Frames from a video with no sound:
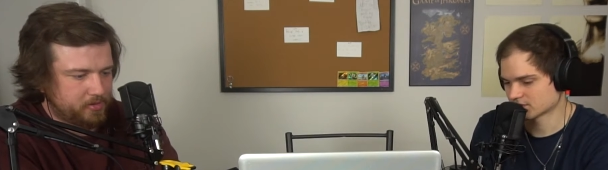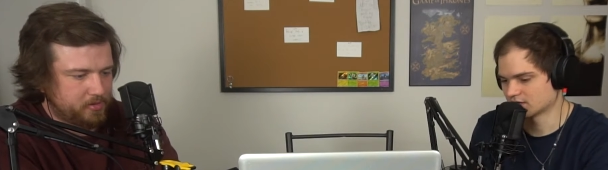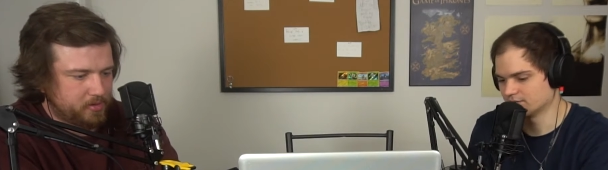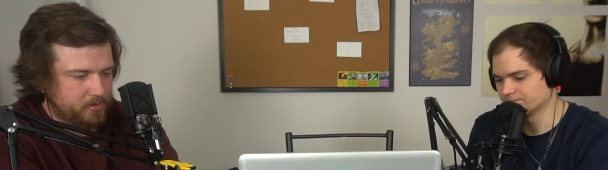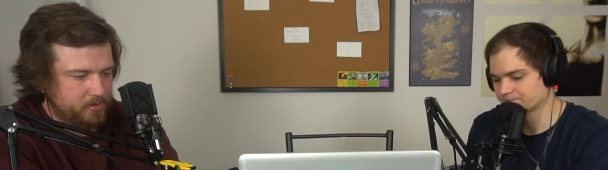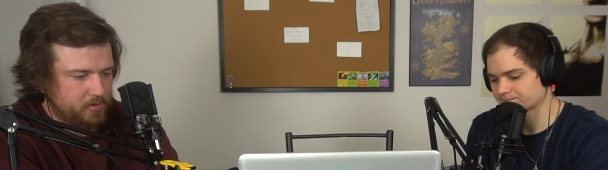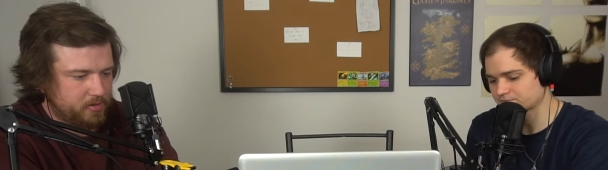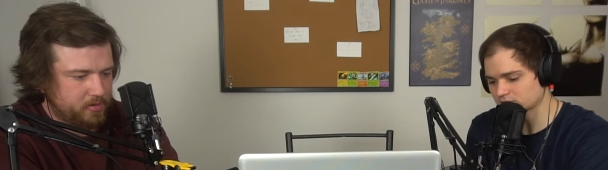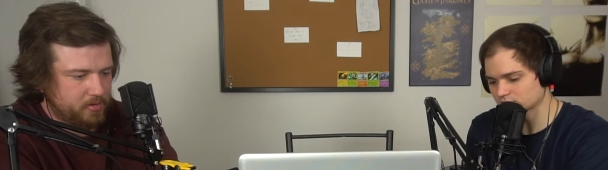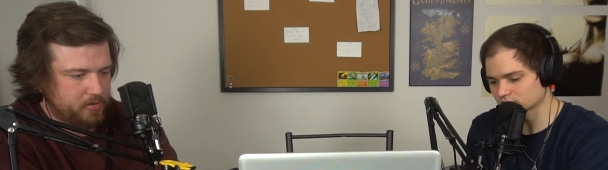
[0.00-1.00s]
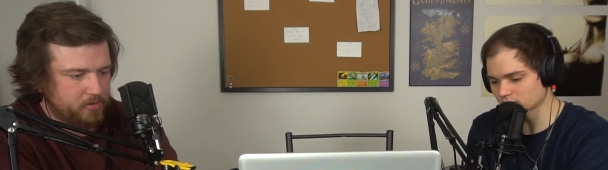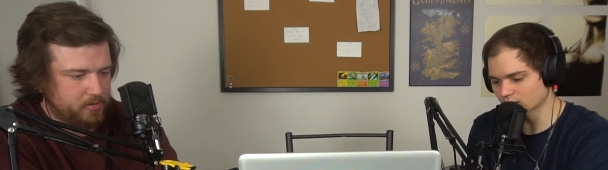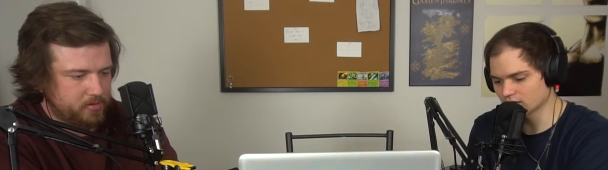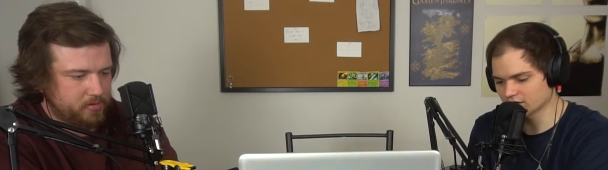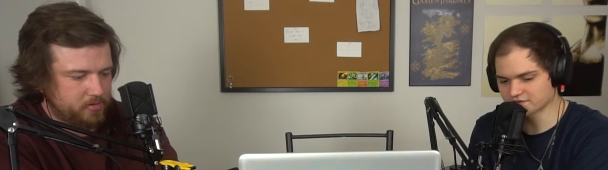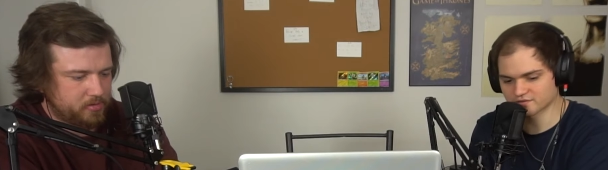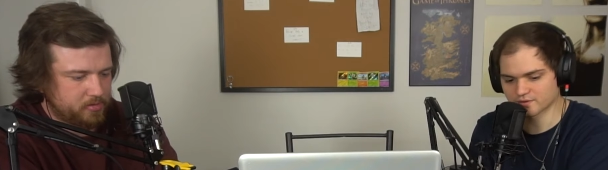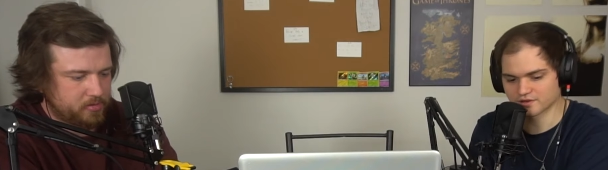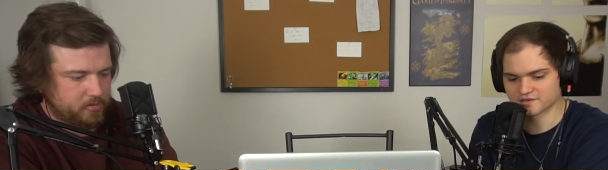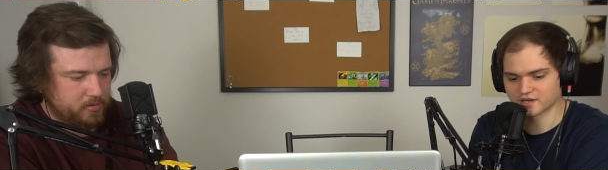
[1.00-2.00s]
Speaker 1: Um, uh, since
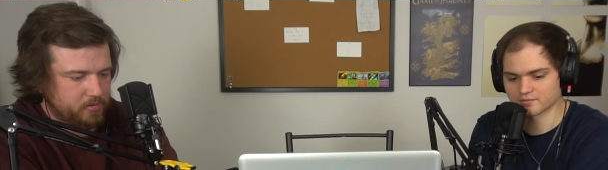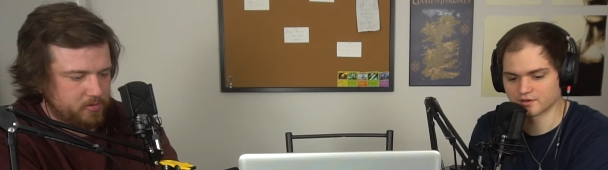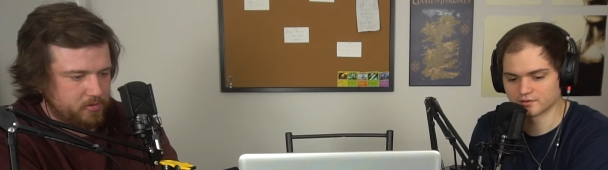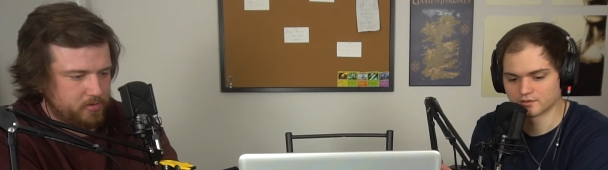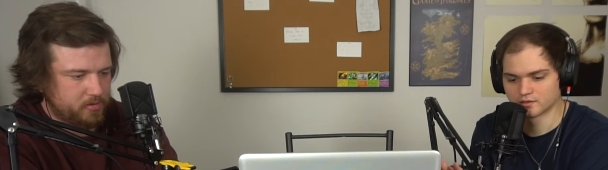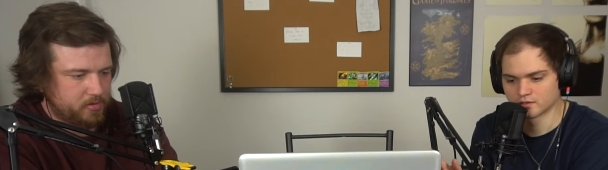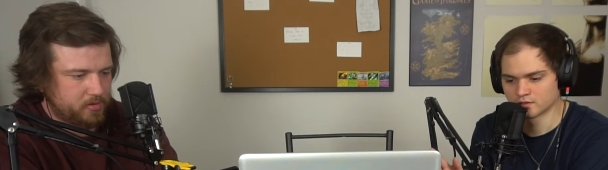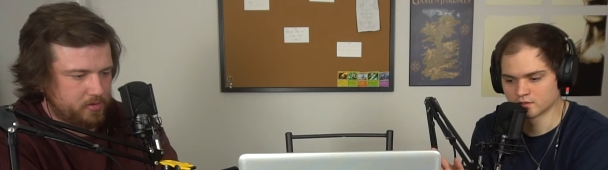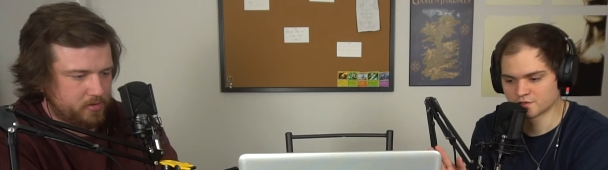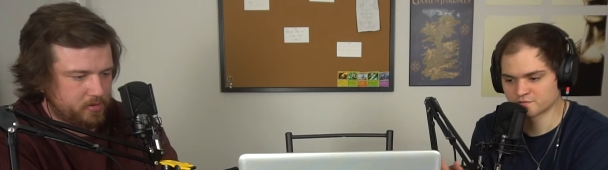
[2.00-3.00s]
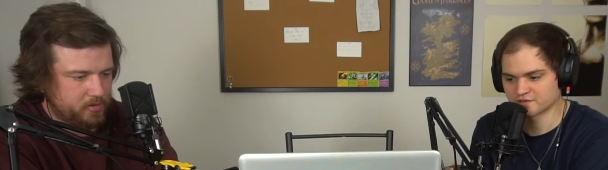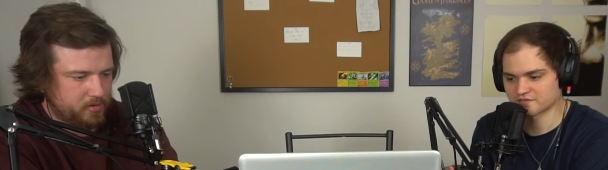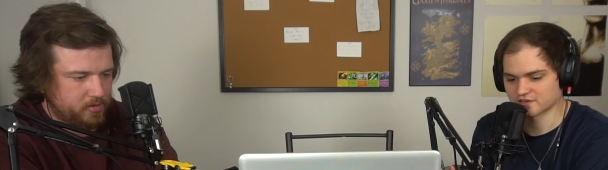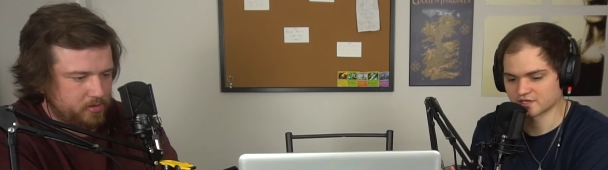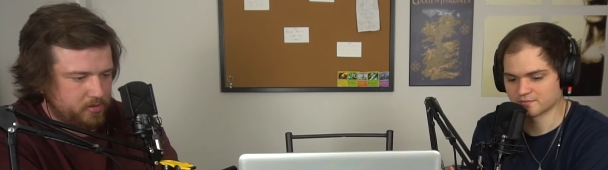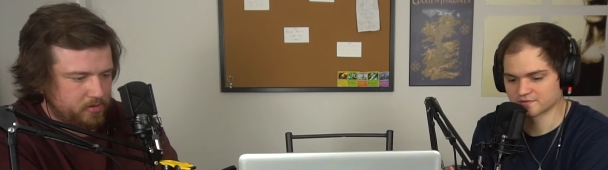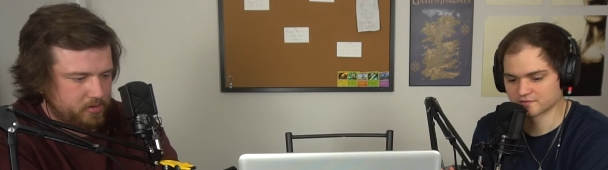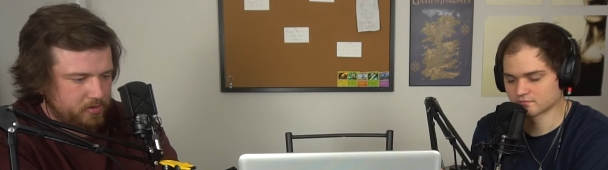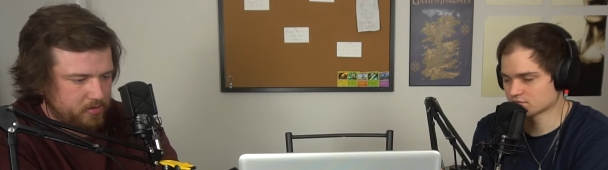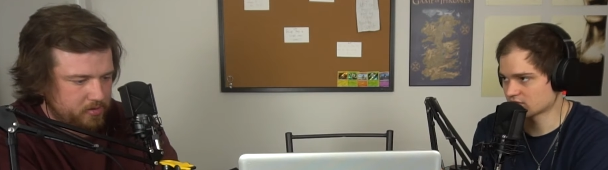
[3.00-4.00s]
we already talking about specific
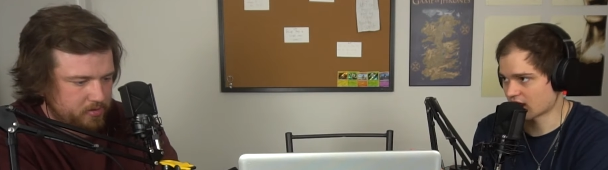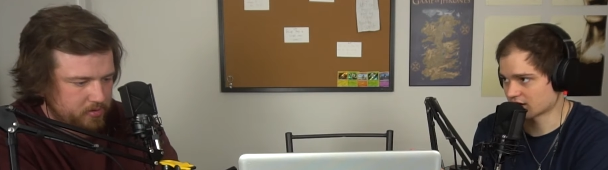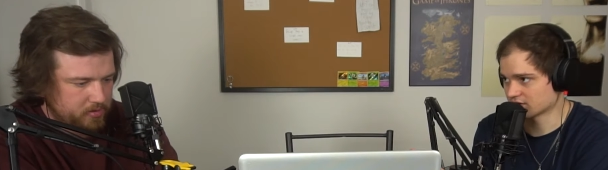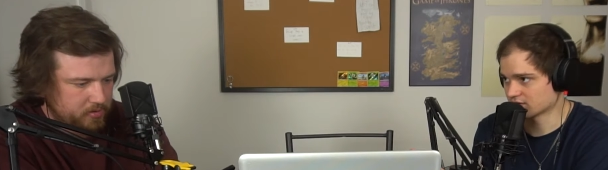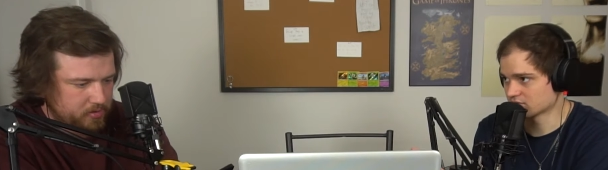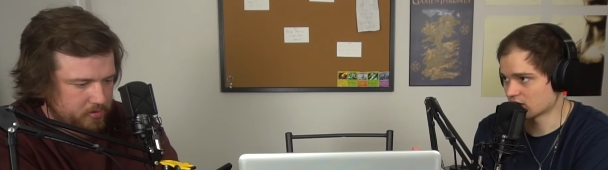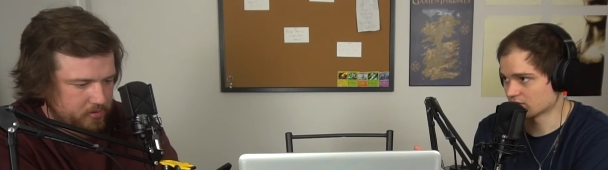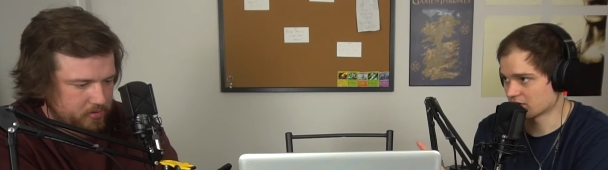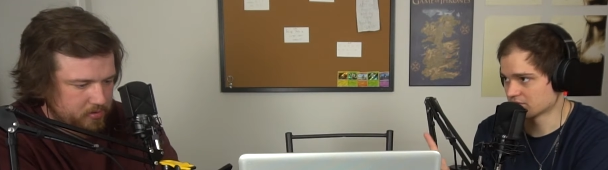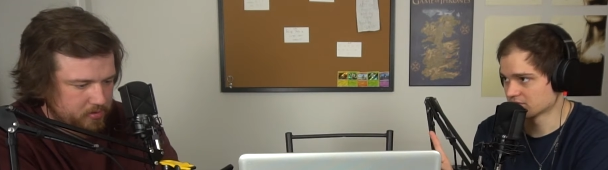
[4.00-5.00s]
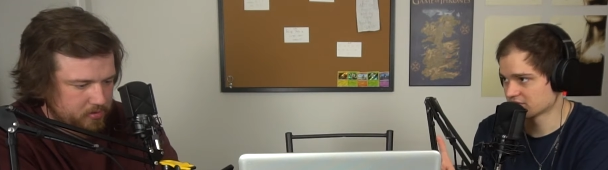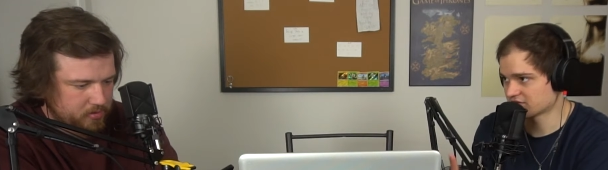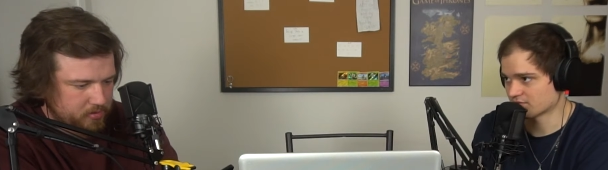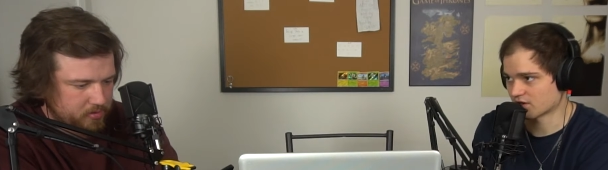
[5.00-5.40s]
names, acting all around, Sam